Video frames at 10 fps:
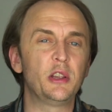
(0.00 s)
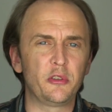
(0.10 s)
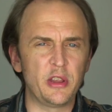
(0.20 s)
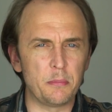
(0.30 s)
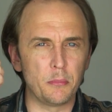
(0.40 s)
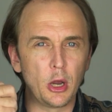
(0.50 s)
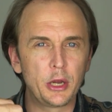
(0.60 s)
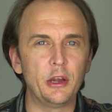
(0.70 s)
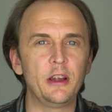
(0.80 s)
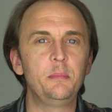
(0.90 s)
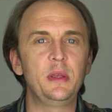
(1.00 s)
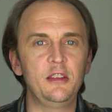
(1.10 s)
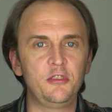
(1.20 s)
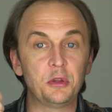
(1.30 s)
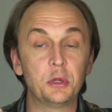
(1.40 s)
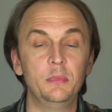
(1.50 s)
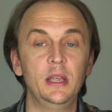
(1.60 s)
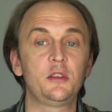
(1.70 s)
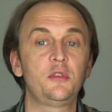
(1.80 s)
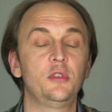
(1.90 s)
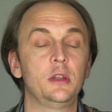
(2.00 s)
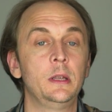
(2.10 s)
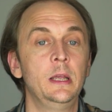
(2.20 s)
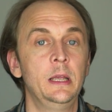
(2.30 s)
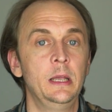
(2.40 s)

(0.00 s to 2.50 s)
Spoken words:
There's that Mercury piece in the mix, and